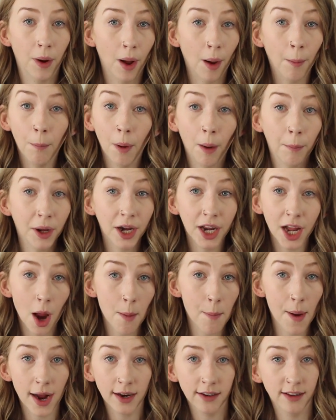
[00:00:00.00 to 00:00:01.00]
but I'm going to
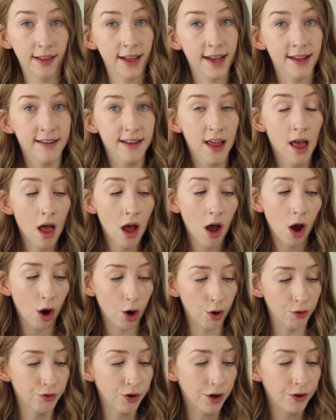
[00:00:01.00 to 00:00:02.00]
go back to this
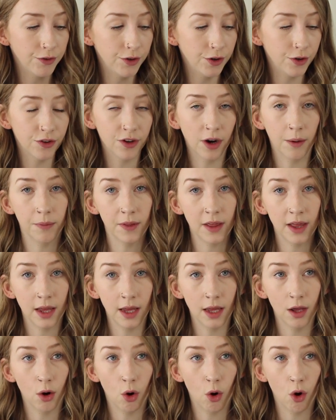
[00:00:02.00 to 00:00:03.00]
after I've used up
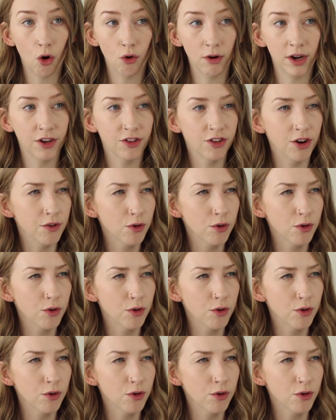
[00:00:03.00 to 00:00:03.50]
the orange.